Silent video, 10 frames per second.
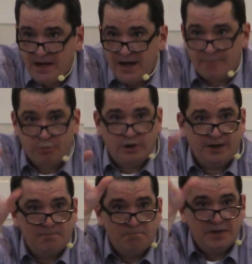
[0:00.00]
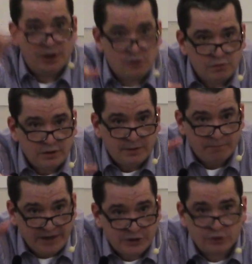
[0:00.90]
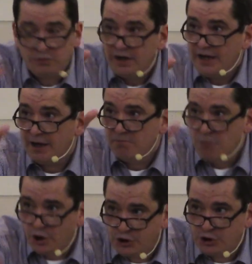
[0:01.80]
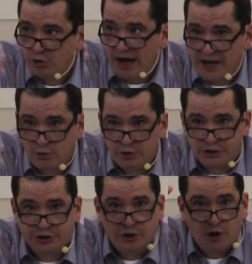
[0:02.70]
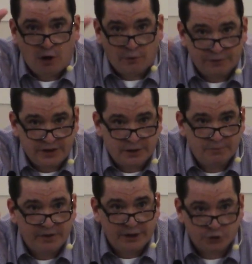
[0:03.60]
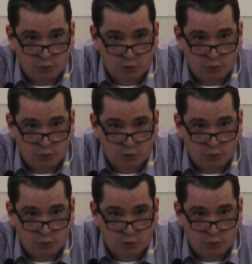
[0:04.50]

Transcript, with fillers: and bring mental, mental and emotional anguish on them as